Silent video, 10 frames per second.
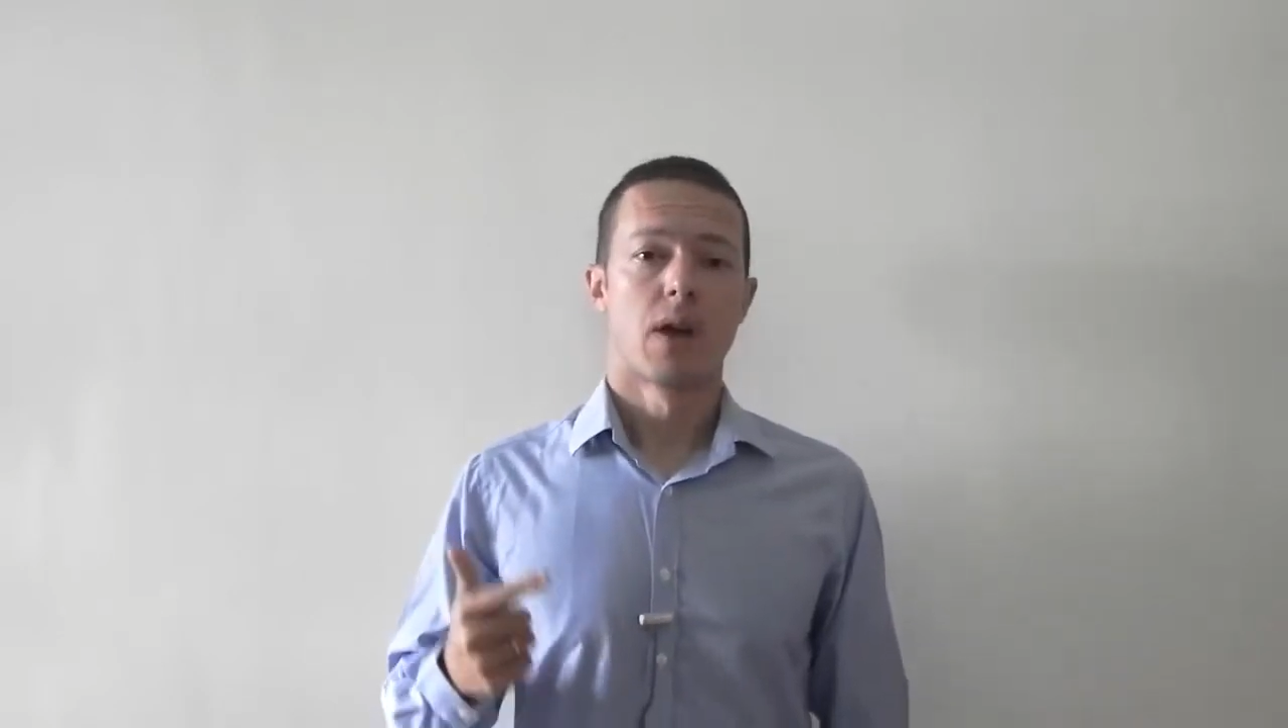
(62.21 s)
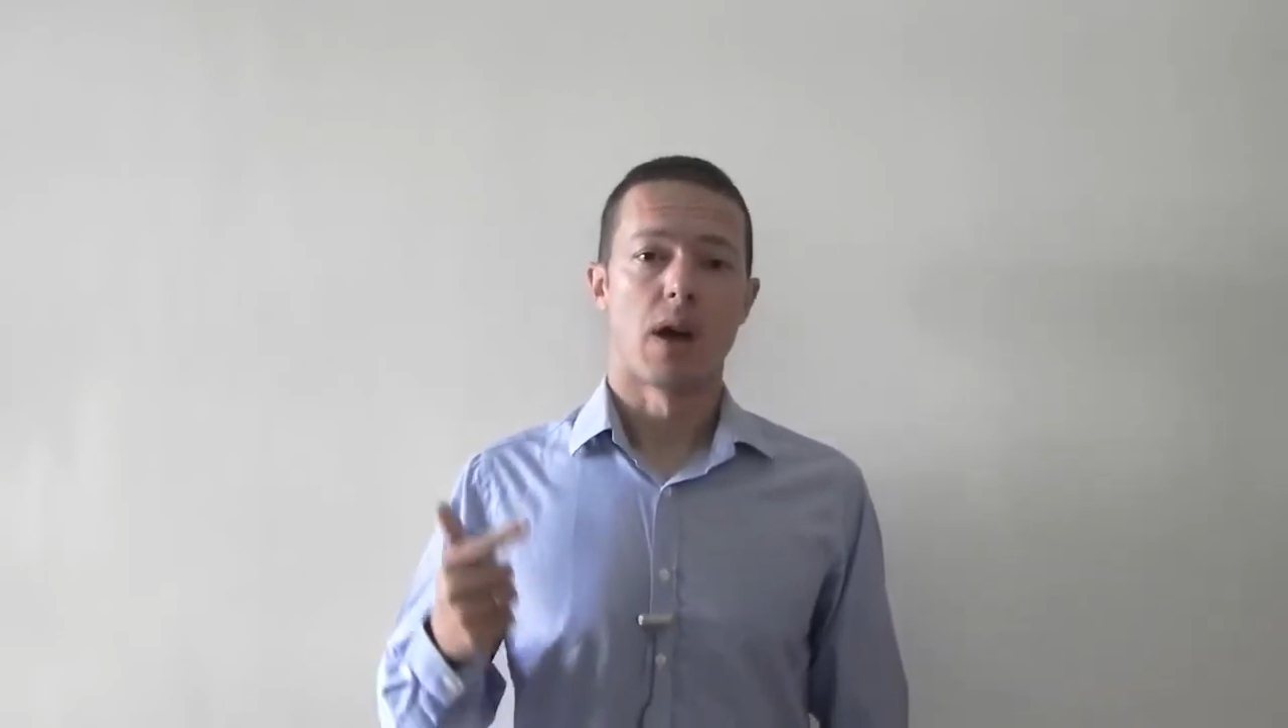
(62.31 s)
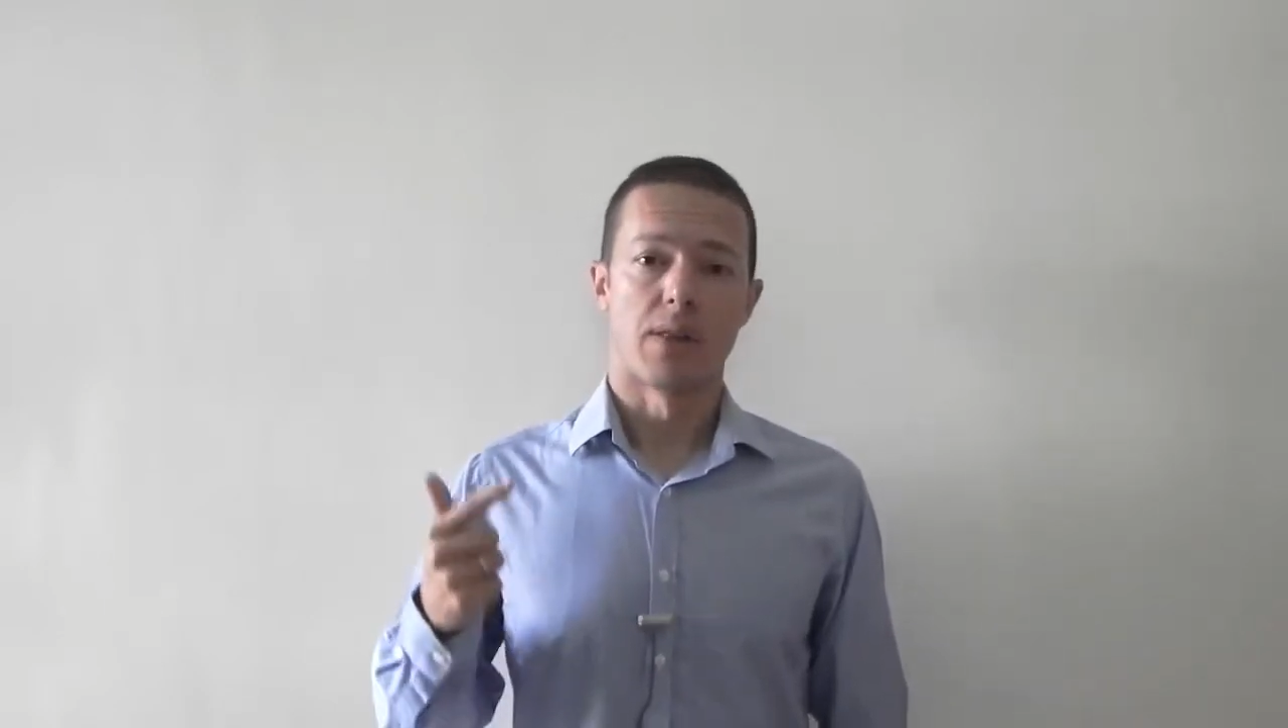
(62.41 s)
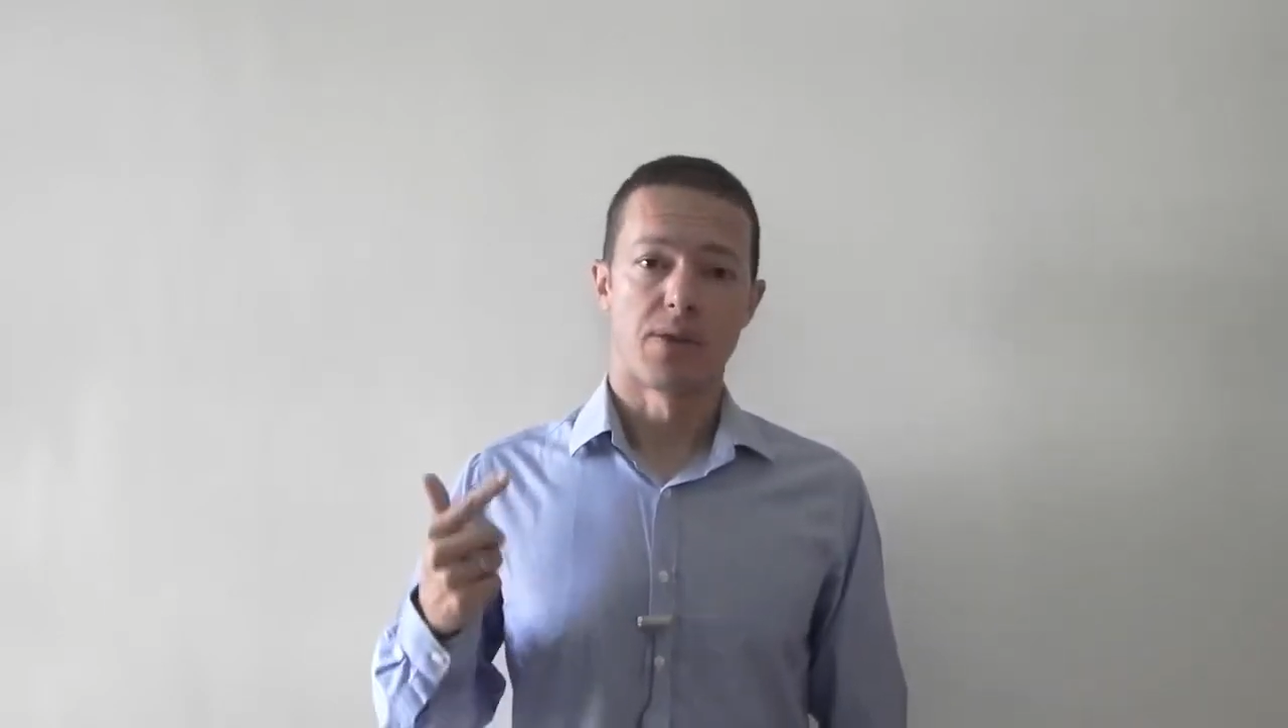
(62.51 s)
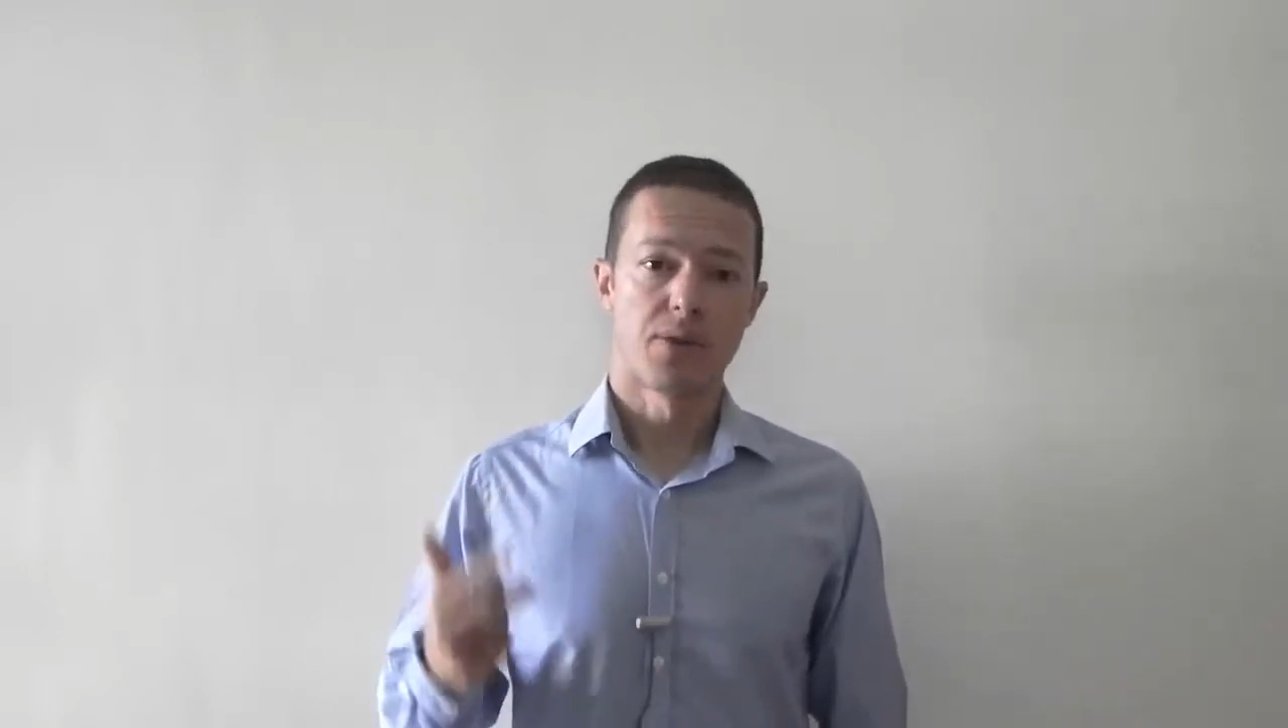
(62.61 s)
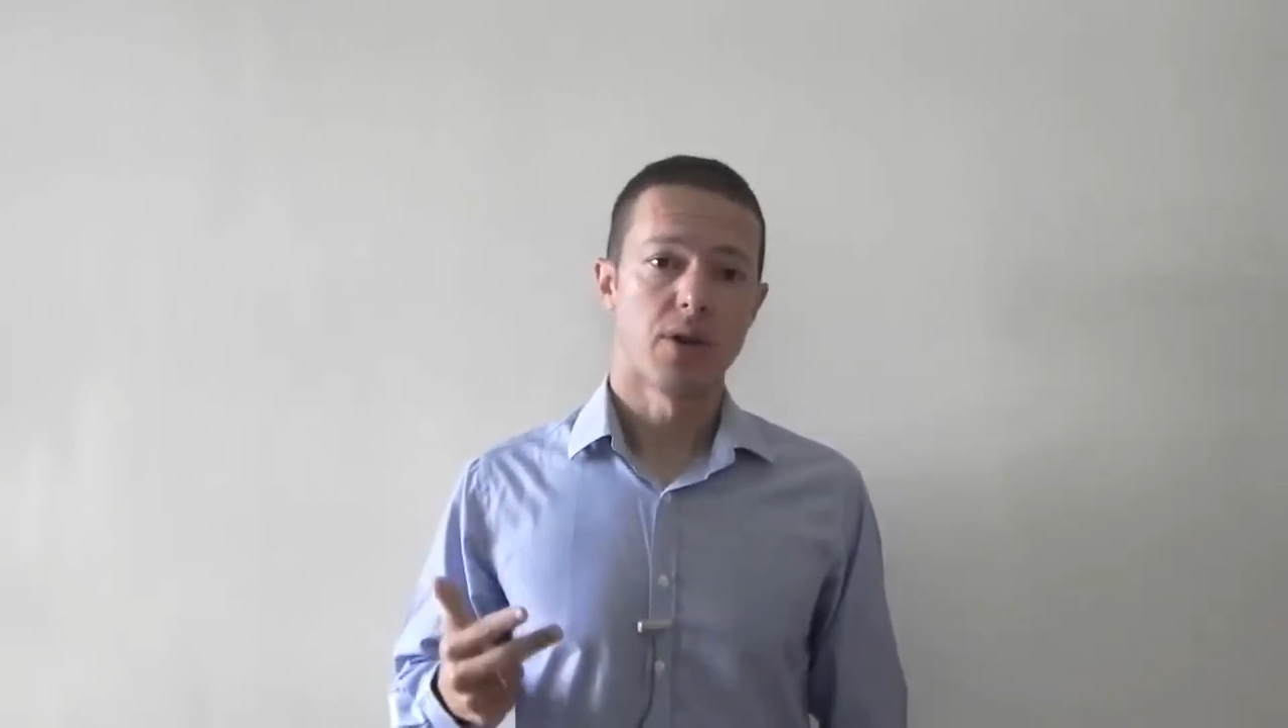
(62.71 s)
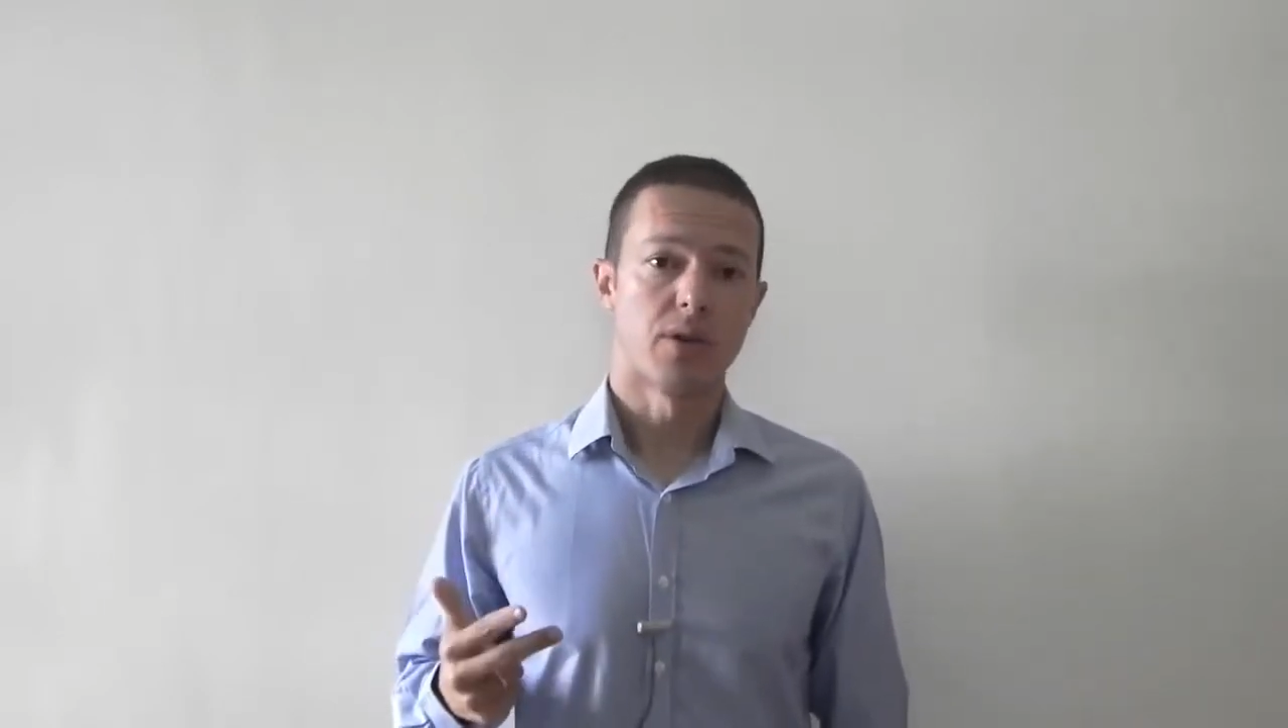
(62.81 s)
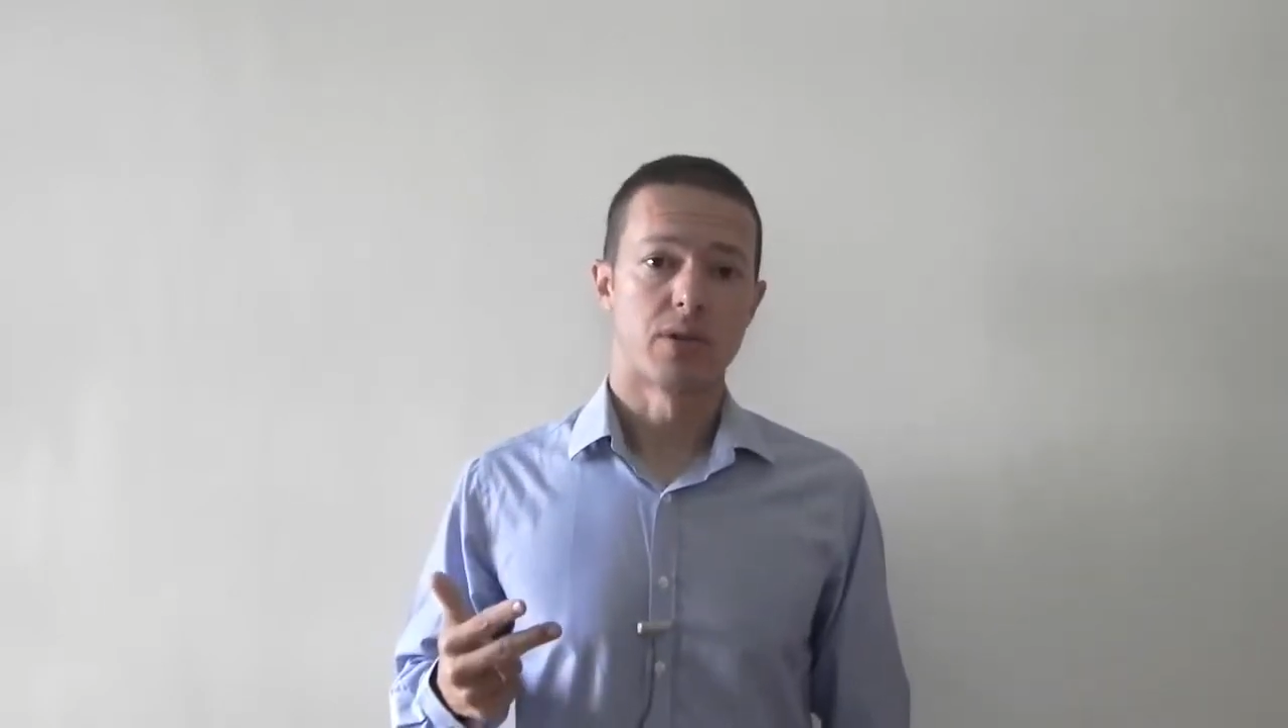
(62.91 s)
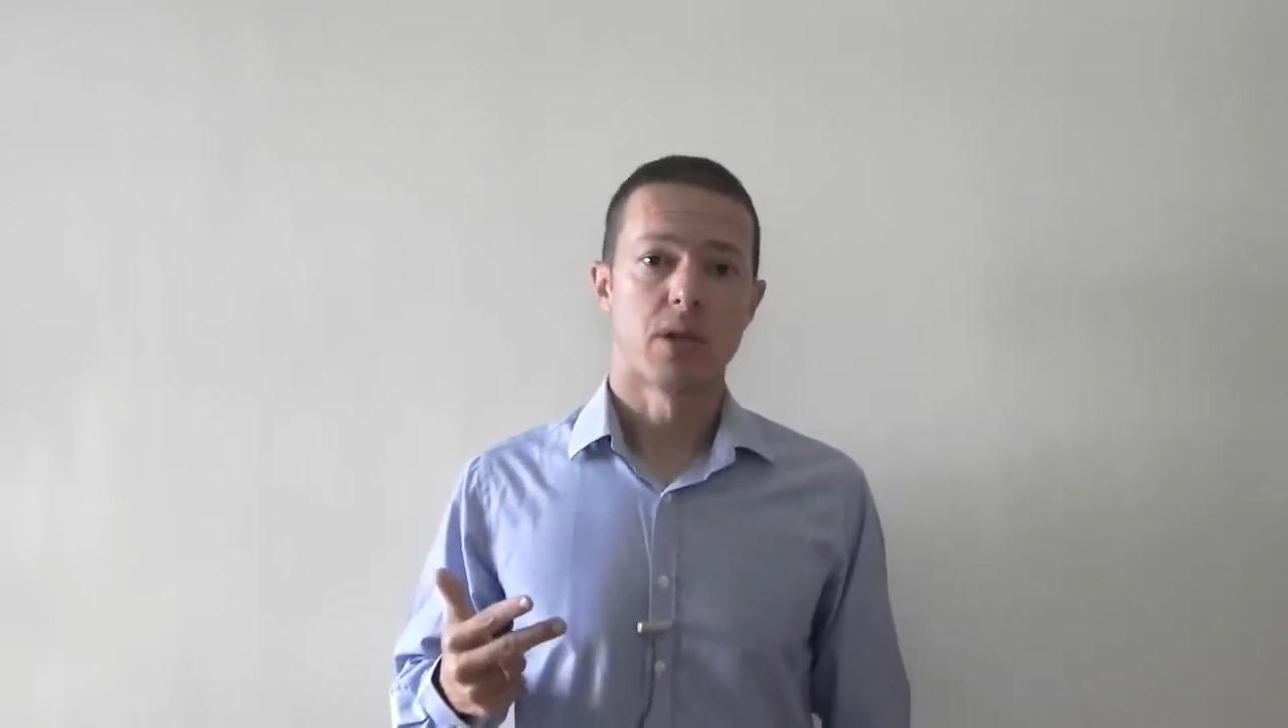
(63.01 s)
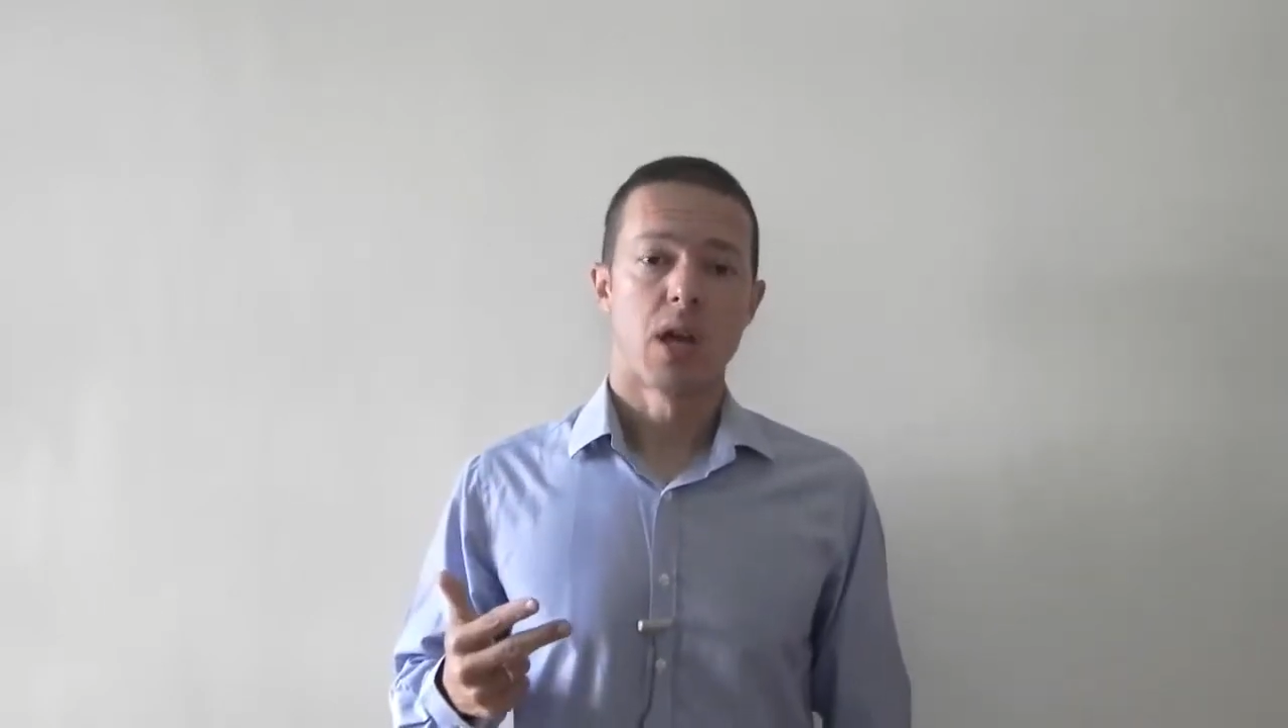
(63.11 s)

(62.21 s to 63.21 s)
And third,